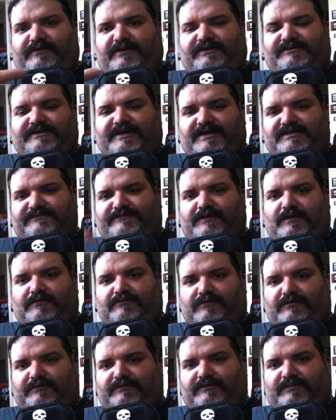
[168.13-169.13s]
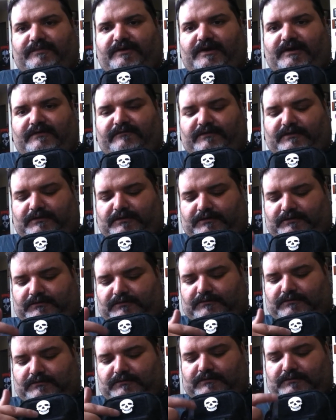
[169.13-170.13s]
attach Velcro to the back of it
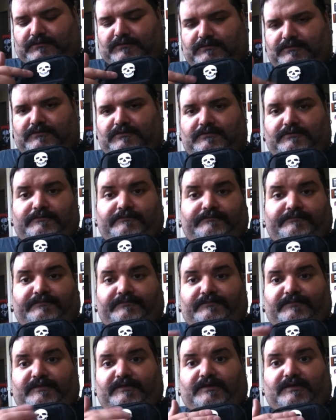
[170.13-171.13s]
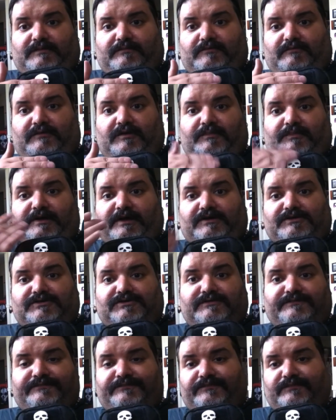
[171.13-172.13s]
and you get a morale
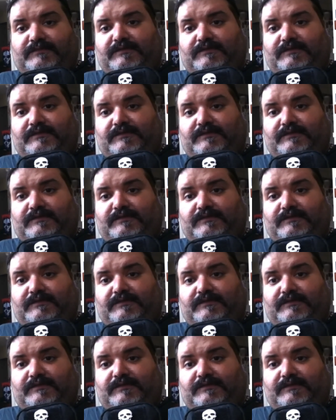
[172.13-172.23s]
patch.